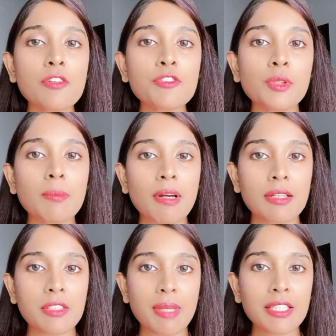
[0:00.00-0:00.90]
of
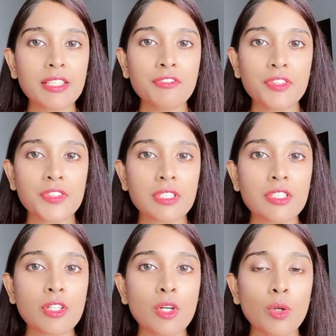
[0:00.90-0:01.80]
Suleiman the
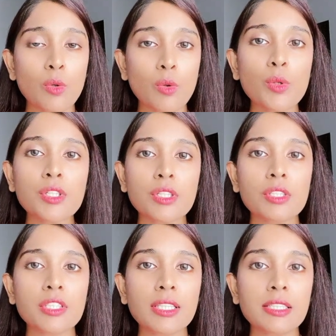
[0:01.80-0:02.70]
Magnificent,
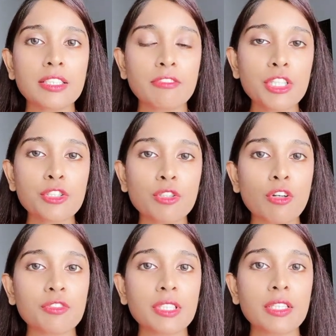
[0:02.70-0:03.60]
ordered the cultivation
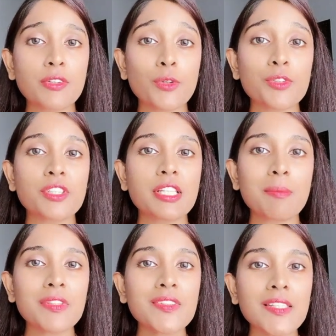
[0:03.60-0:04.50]
of the Rosa
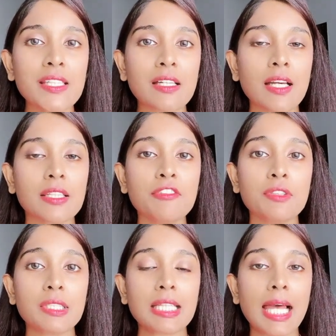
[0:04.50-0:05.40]
damascena in the
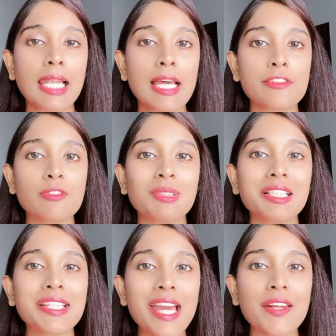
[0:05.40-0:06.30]
fertile lands of
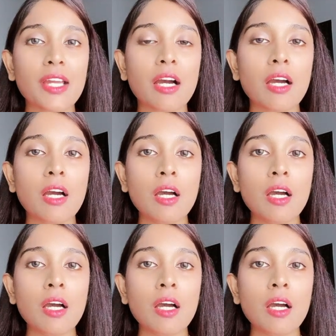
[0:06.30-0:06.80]
Bulgaria.